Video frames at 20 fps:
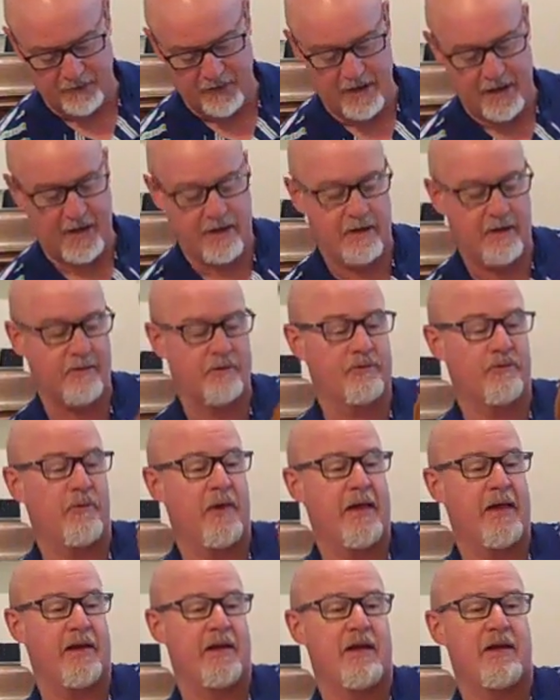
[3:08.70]
and it's
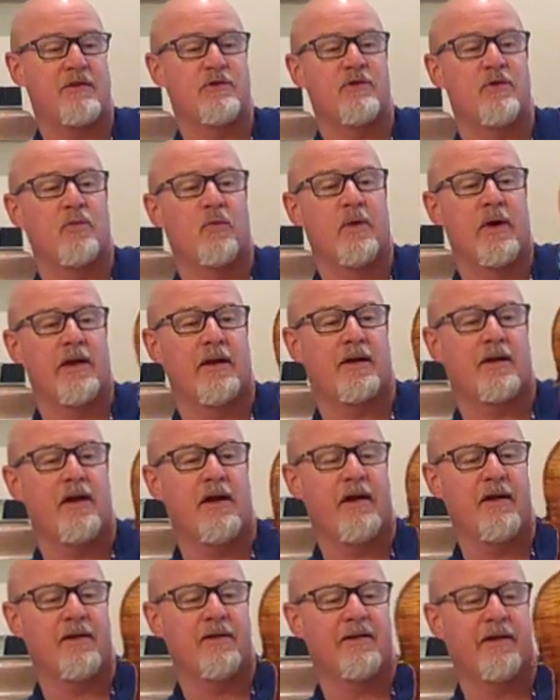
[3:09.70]
ready to win a
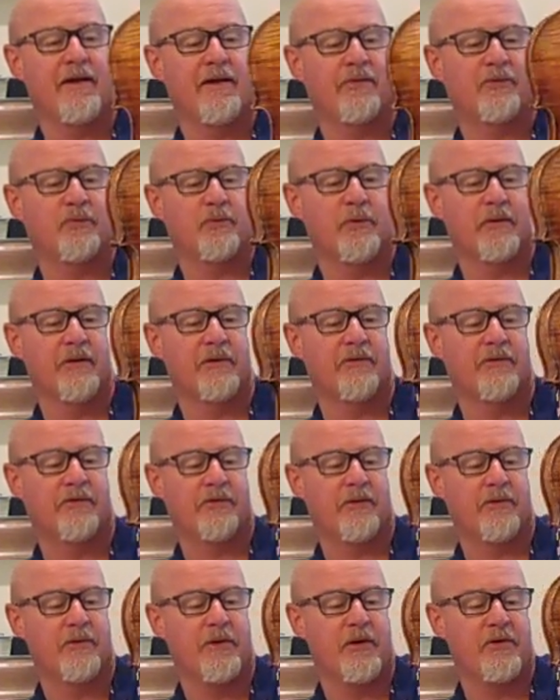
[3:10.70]
contest with.
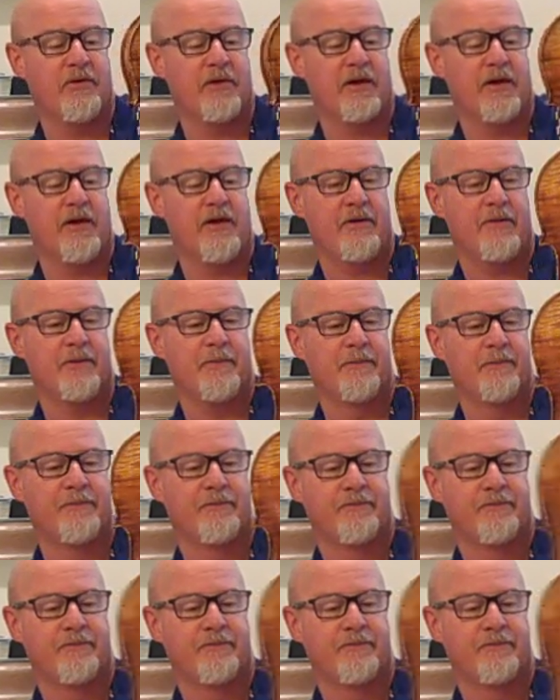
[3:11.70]
So here you go.